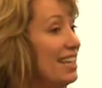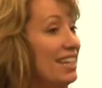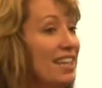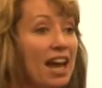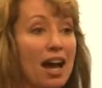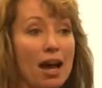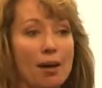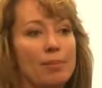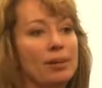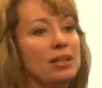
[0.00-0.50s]

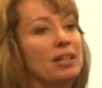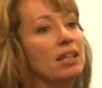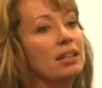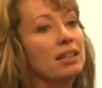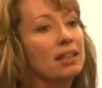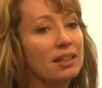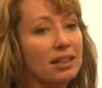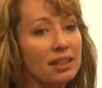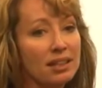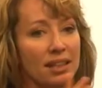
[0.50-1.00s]
Yeah, but
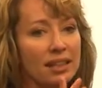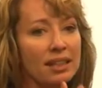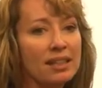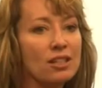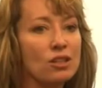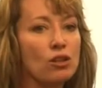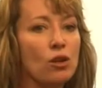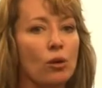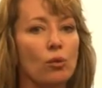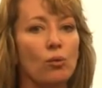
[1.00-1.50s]
the thing
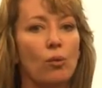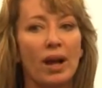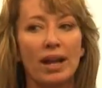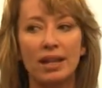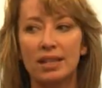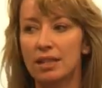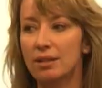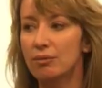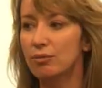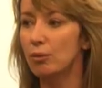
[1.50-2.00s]
is not
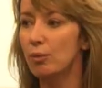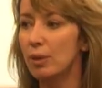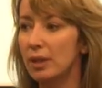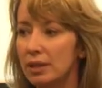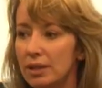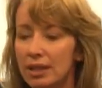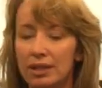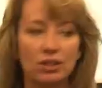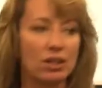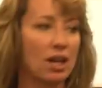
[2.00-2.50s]
waiting for
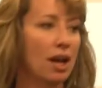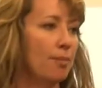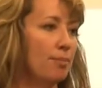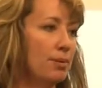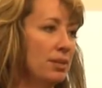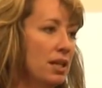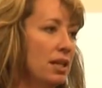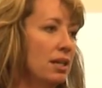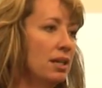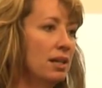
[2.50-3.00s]
one thing to
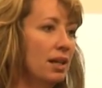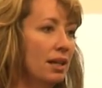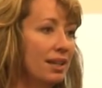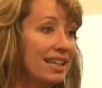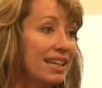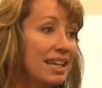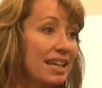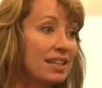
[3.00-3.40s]
happen, then another.